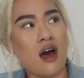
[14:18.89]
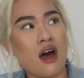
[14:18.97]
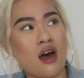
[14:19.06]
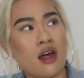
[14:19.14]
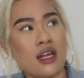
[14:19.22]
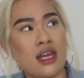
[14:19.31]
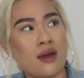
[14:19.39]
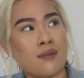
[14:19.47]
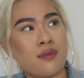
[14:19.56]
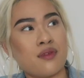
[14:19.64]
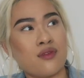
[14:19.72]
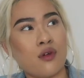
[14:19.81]
earlier
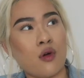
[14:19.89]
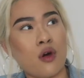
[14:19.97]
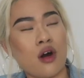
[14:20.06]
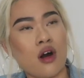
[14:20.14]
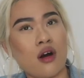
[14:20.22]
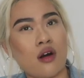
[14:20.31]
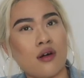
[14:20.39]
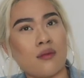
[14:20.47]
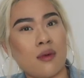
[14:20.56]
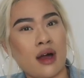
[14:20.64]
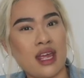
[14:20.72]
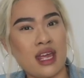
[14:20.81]
before
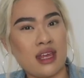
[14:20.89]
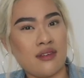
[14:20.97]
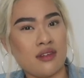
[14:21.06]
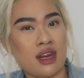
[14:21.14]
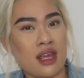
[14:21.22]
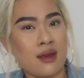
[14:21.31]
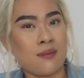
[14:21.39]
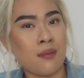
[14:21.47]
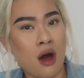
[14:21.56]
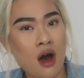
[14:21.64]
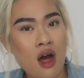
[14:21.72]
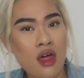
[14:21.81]
my evening
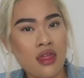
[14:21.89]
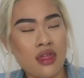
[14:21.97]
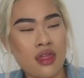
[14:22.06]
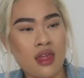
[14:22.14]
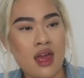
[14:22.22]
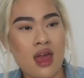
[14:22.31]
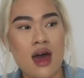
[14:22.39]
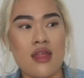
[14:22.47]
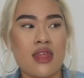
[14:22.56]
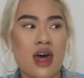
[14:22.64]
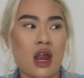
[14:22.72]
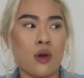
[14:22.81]
bath,
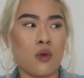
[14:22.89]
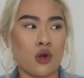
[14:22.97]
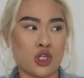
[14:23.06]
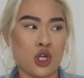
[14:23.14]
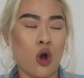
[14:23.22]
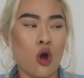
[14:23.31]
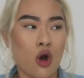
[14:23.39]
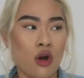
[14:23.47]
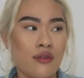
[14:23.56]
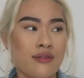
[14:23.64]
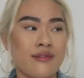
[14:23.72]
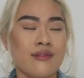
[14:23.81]
and then I wash it
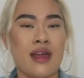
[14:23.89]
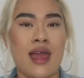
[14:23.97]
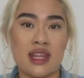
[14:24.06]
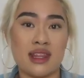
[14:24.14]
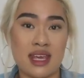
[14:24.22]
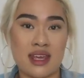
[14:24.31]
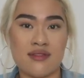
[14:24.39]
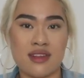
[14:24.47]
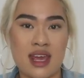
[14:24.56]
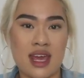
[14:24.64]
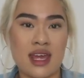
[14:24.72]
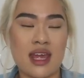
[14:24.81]
off in the
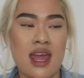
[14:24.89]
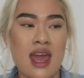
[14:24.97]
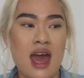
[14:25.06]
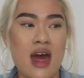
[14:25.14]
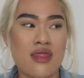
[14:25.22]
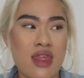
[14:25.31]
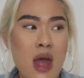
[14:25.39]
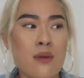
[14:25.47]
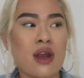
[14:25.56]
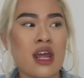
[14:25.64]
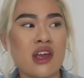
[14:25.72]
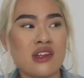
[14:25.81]
evening, and then
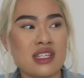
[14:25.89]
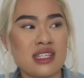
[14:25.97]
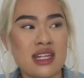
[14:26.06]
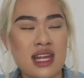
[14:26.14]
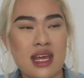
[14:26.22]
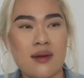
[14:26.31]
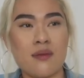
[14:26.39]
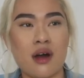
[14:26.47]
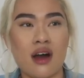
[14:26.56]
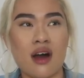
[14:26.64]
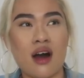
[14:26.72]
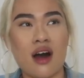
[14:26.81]
when I go to sleep,
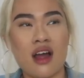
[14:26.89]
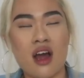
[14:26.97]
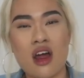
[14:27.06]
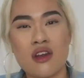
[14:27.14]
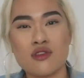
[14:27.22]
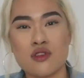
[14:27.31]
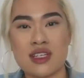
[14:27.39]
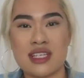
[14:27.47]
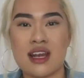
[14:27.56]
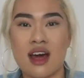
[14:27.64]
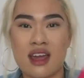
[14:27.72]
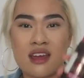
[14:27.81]
I kind of treat
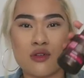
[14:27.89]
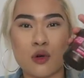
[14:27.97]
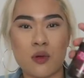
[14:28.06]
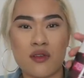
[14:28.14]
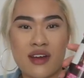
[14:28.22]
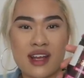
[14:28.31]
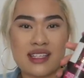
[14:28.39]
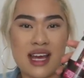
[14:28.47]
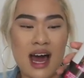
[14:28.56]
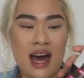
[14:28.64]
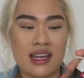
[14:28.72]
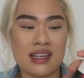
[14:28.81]
it like a normal fake
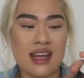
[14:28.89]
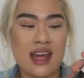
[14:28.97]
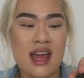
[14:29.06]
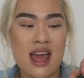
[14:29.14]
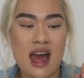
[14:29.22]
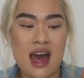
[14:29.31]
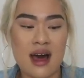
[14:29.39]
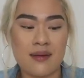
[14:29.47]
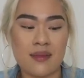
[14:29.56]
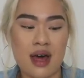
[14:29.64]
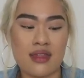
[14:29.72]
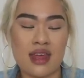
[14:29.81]
tan,
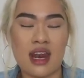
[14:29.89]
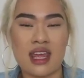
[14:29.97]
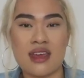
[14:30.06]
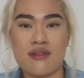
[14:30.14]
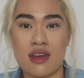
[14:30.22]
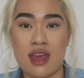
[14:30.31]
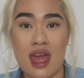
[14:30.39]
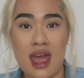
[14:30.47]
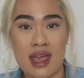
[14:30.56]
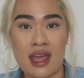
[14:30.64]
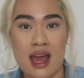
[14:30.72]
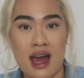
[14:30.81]
um, and then I give it
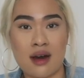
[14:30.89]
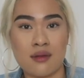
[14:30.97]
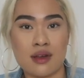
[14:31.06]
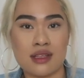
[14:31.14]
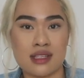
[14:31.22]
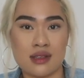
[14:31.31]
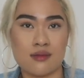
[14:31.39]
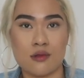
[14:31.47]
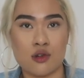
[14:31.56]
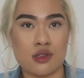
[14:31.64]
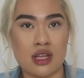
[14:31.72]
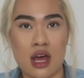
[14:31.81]
eight hours
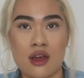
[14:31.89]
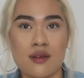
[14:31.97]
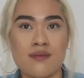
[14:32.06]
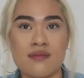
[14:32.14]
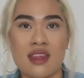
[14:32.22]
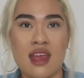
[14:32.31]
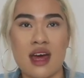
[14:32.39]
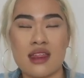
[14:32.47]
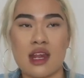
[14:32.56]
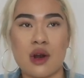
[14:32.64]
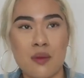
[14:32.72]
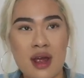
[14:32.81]
or so.
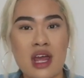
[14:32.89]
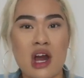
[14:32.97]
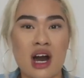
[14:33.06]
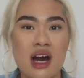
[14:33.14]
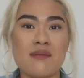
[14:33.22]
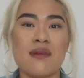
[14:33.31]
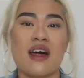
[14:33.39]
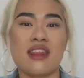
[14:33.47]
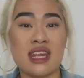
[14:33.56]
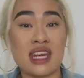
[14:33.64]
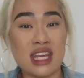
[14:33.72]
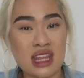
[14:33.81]
Then I wake up,
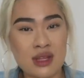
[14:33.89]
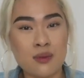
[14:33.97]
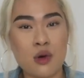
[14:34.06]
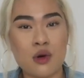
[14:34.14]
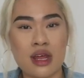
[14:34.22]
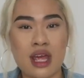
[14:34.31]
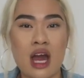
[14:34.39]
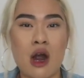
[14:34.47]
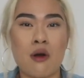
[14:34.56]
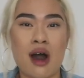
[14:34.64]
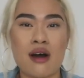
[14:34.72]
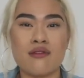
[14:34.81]
and then in the morning
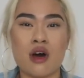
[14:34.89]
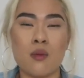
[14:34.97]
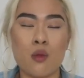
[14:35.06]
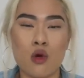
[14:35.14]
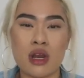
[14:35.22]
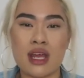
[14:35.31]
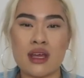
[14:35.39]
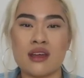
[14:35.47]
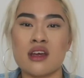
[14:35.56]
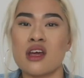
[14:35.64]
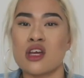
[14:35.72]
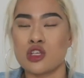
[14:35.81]
I'll have a morning
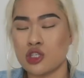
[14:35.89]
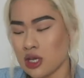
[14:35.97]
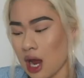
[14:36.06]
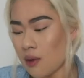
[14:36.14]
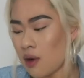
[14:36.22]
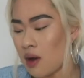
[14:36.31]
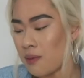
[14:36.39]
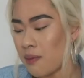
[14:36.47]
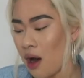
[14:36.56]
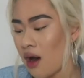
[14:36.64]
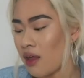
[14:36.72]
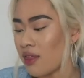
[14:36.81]
shower
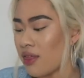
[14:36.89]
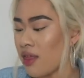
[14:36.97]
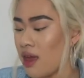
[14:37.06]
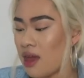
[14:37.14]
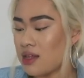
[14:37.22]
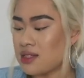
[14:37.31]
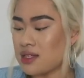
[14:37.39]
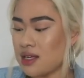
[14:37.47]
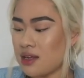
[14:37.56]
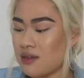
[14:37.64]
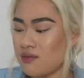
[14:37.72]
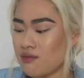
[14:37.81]
bath
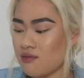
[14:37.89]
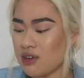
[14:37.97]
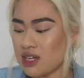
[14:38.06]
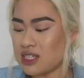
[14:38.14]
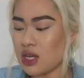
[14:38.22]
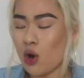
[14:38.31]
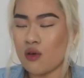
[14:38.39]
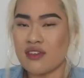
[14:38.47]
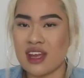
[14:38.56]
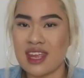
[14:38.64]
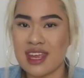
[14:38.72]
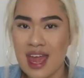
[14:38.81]
to rinse it
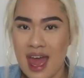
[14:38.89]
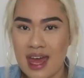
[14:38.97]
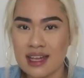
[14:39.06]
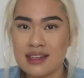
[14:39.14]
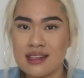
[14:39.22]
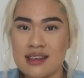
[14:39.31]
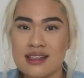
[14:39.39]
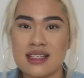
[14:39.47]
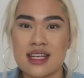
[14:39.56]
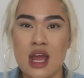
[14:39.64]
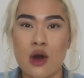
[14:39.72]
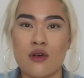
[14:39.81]
off again
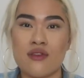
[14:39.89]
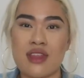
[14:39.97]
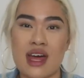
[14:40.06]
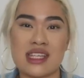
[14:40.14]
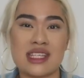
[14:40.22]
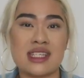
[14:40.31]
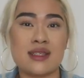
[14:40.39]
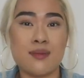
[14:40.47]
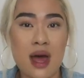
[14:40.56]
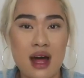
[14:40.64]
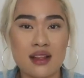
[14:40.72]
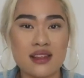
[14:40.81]
to get off that
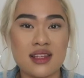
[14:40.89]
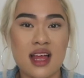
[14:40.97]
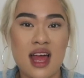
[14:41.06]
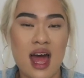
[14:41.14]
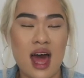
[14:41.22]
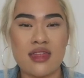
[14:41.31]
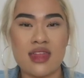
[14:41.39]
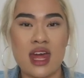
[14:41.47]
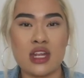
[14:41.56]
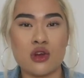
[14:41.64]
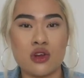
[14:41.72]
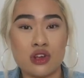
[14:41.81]
smell, and
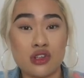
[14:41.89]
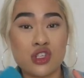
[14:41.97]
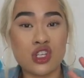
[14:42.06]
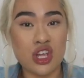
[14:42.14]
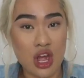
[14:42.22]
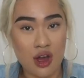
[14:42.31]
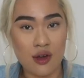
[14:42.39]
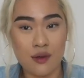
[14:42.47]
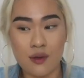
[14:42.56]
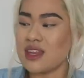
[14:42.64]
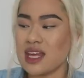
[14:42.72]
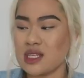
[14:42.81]
then you're good to
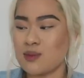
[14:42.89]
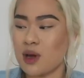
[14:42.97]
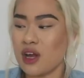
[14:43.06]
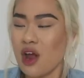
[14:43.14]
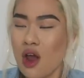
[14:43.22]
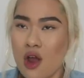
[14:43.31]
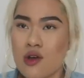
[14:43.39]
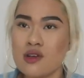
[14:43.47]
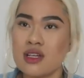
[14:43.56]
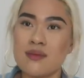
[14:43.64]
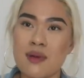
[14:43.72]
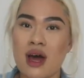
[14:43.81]
go. That's my
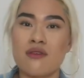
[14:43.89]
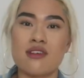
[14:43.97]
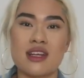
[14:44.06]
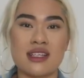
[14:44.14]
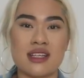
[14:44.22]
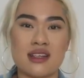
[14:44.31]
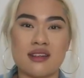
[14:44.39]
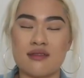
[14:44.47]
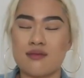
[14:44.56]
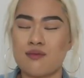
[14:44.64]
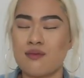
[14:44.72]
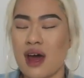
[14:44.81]
only bad reason,
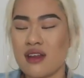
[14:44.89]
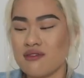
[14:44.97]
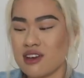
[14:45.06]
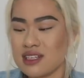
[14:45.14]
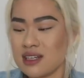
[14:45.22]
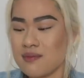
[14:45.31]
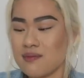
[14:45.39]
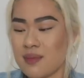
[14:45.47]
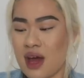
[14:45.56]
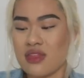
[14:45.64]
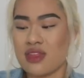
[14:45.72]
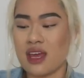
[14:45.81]
bad reason,
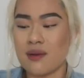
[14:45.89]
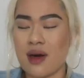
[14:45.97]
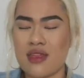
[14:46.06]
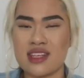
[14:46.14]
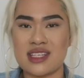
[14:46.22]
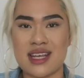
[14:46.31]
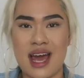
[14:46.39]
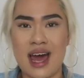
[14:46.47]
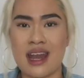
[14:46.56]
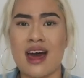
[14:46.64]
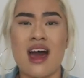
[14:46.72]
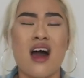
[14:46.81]
bad thing about this
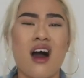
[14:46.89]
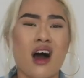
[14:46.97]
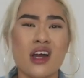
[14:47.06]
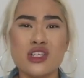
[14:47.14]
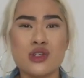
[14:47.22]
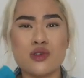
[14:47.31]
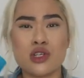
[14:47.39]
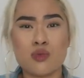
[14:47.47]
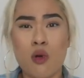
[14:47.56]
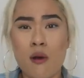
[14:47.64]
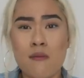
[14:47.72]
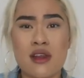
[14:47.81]
tan. I should just
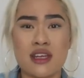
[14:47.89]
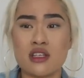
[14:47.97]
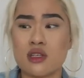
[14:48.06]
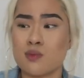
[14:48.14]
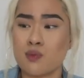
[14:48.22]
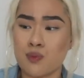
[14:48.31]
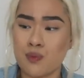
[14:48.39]
probably just